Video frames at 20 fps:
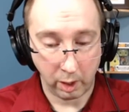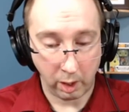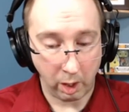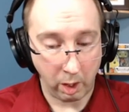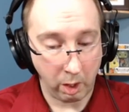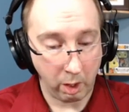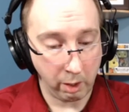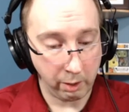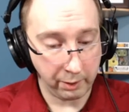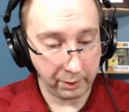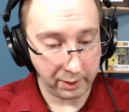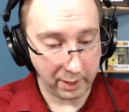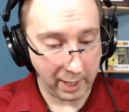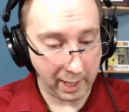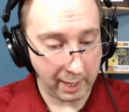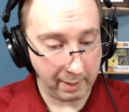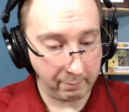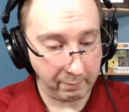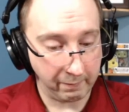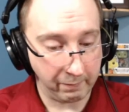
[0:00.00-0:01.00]
All the
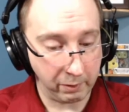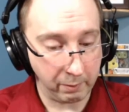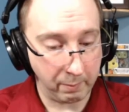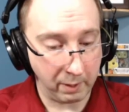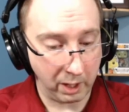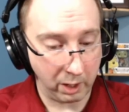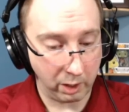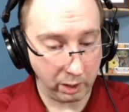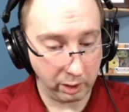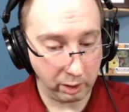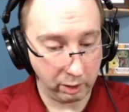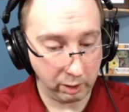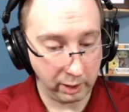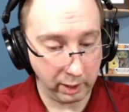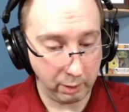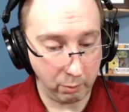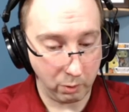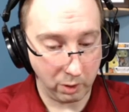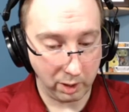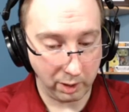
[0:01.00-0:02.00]
time of the burial
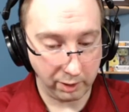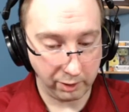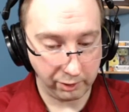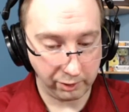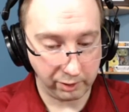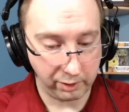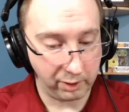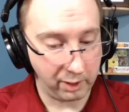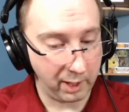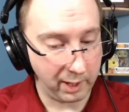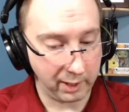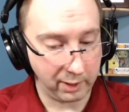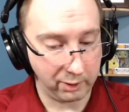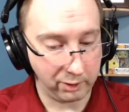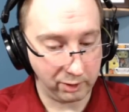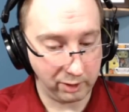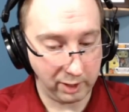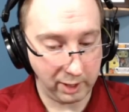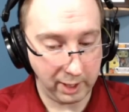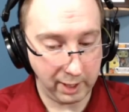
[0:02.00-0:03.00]
he was, I
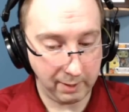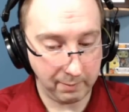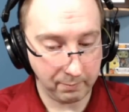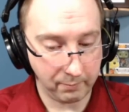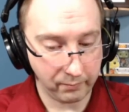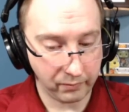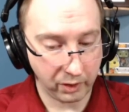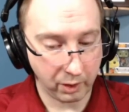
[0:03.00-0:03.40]
could see,